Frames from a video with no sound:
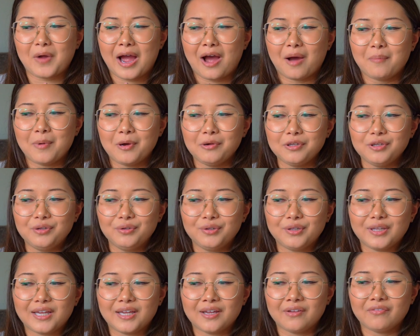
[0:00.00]
how about
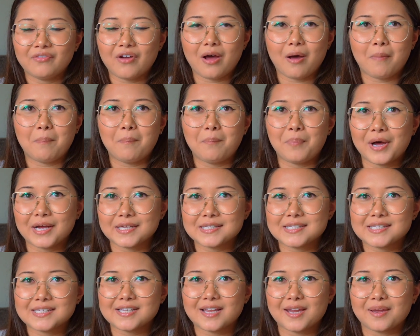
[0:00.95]
you leave a
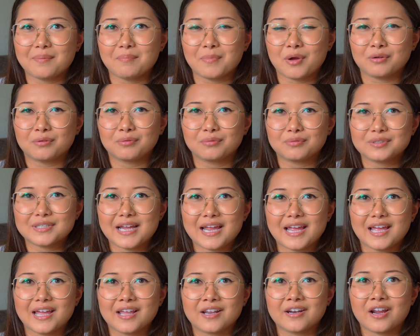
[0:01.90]
bus emote
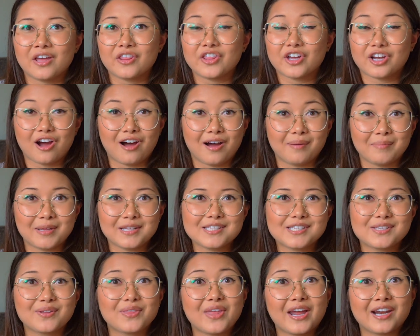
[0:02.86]
in the
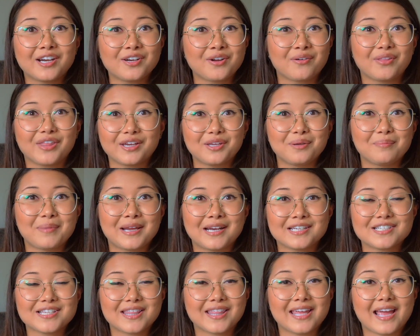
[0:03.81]
comments so that I know that you
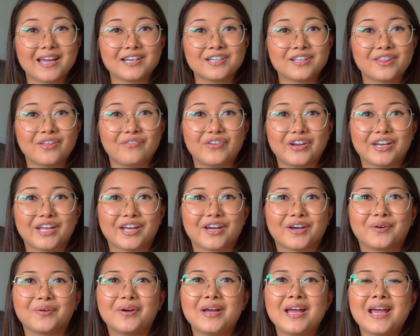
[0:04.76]
made it to the end of the
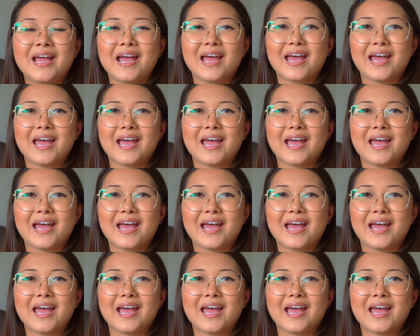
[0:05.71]
video.